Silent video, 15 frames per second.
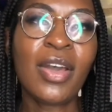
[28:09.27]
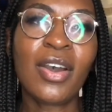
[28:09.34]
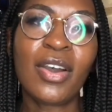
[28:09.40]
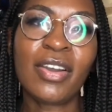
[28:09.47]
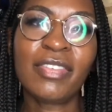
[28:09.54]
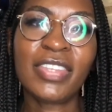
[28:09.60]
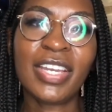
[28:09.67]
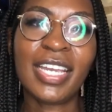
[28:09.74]
Or
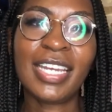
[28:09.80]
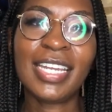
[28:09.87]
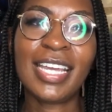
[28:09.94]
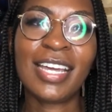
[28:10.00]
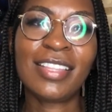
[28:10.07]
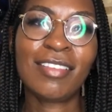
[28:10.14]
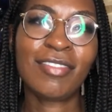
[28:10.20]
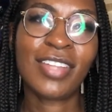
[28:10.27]
if there are any
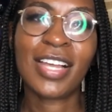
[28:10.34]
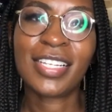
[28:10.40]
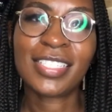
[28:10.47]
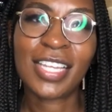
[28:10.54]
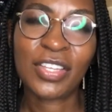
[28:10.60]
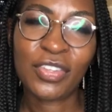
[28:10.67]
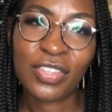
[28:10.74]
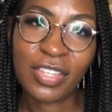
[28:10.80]
other vlogs
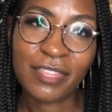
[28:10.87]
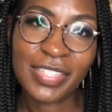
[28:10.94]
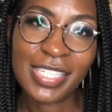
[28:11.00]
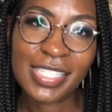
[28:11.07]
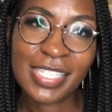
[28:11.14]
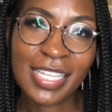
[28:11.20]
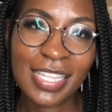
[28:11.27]
that you'd love to see,